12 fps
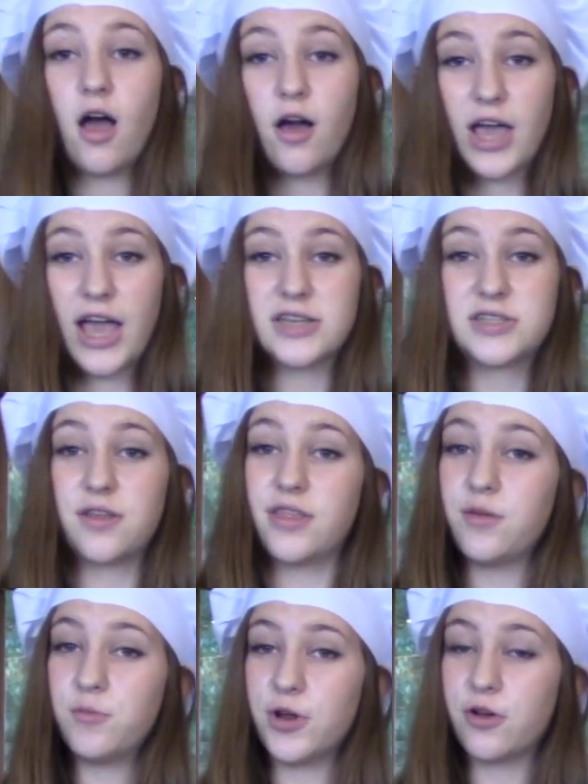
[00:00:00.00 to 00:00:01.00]
Okay, so
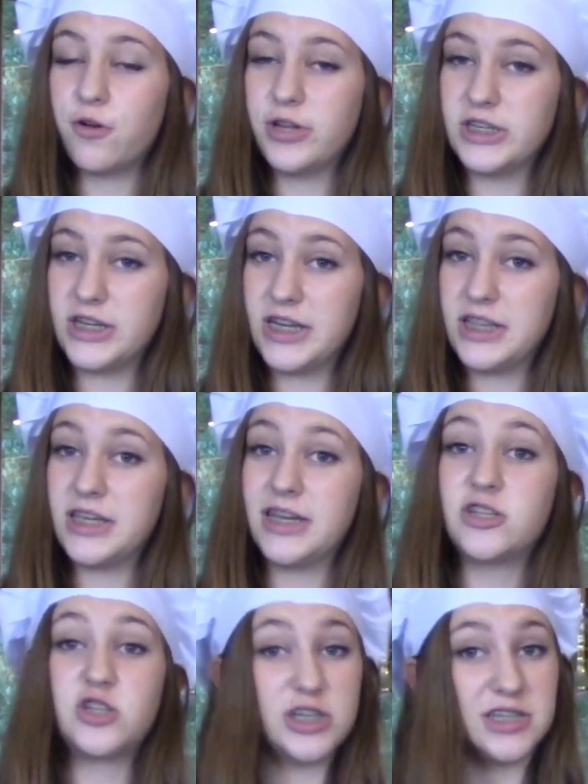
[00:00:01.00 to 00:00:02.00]
then we're going to need
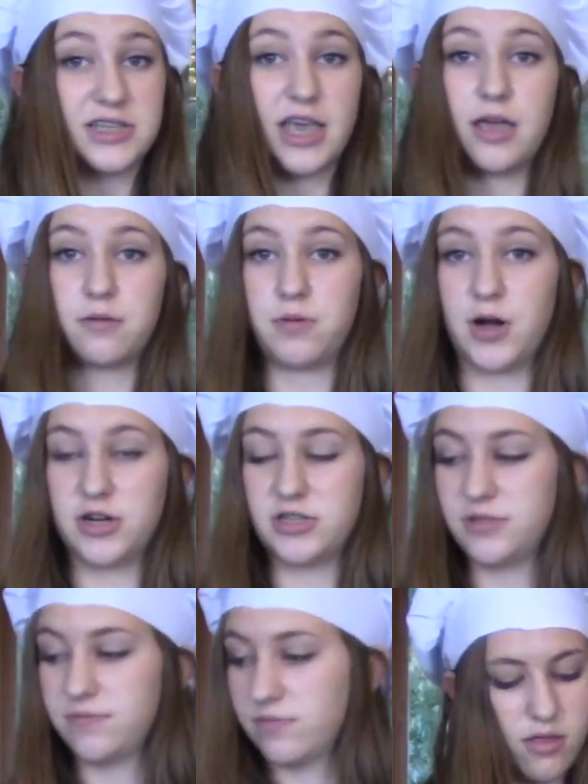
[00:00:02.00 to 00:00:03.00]
the cheesecake part.